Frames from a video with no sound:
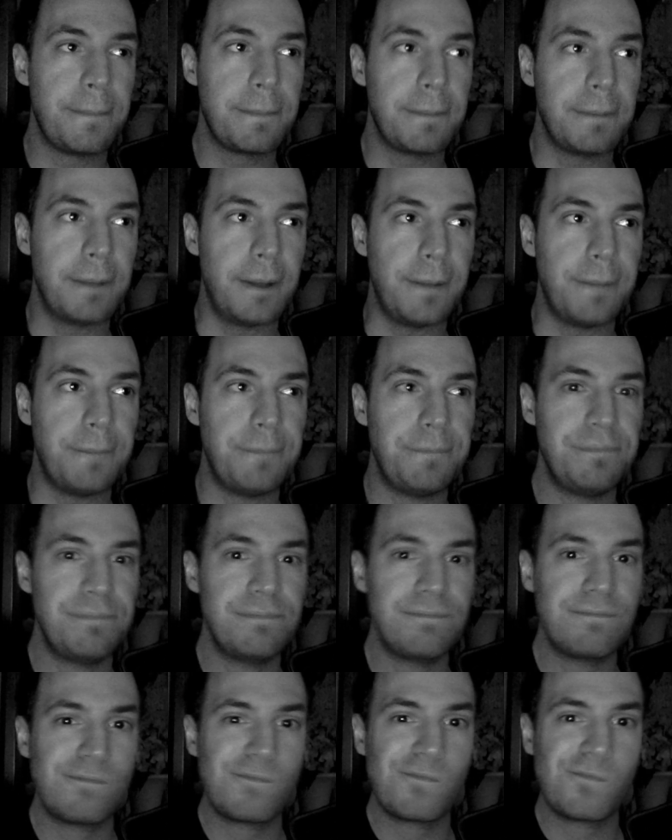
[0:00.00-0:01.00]
But
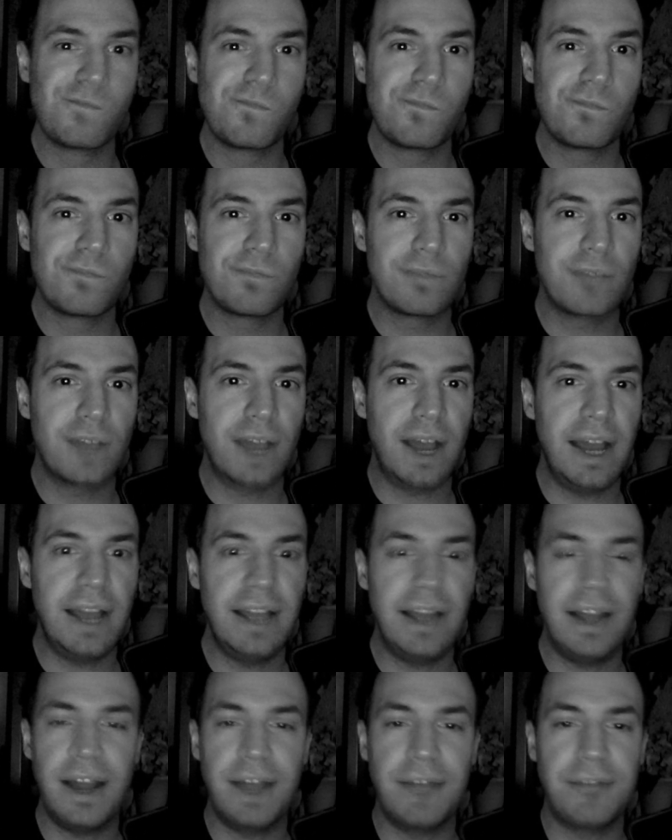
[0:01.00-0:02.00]

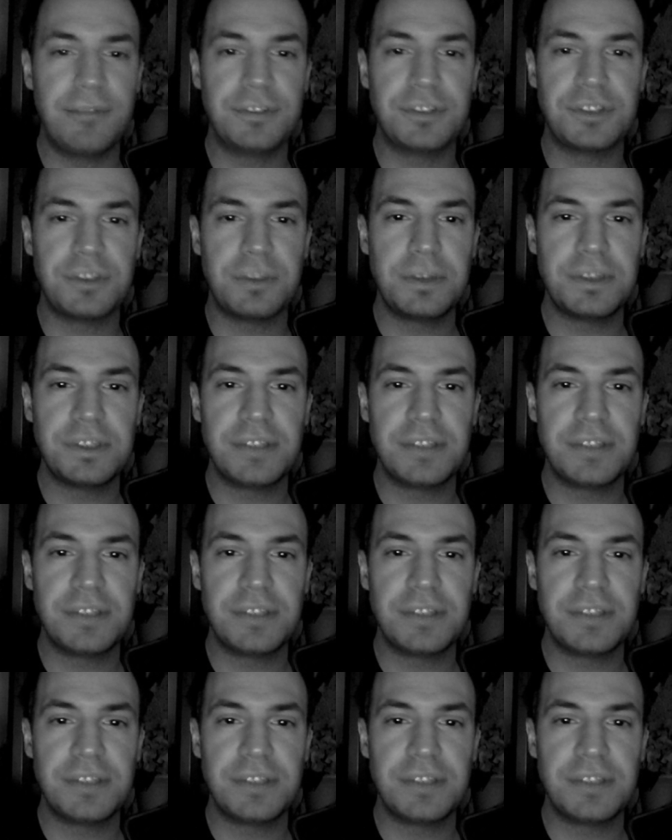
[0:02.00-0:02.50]
I for some